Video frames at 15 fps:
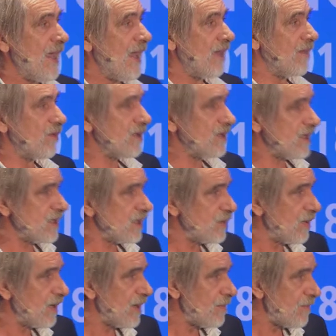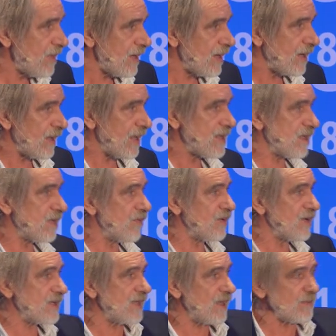And what does it really mean is that, for
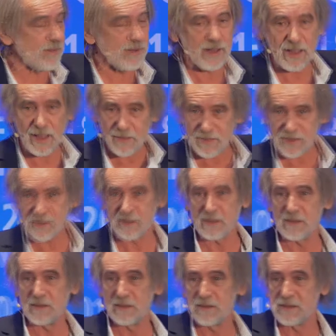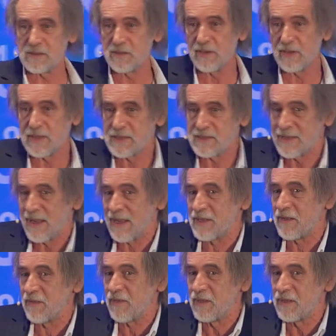example, Amazon, who is really
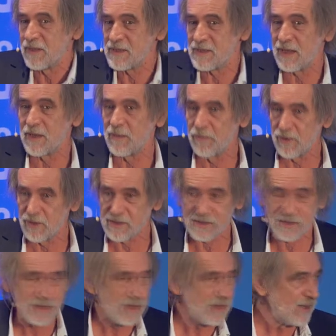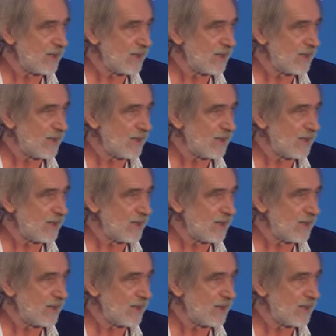starting with selling books,